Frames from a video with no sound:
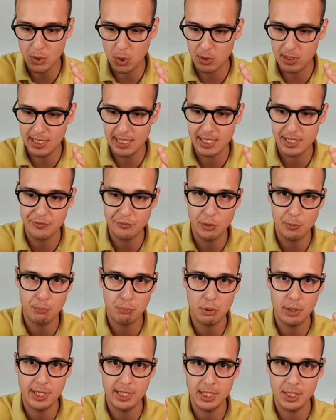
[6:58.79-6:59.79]
clicks for a
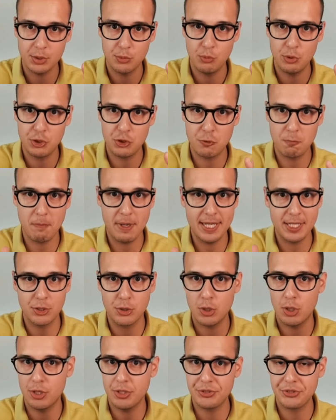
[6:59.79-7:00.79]
product which might
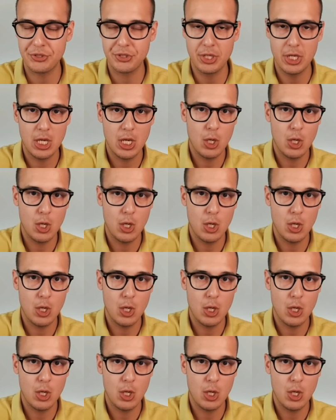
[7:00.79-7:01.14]
cost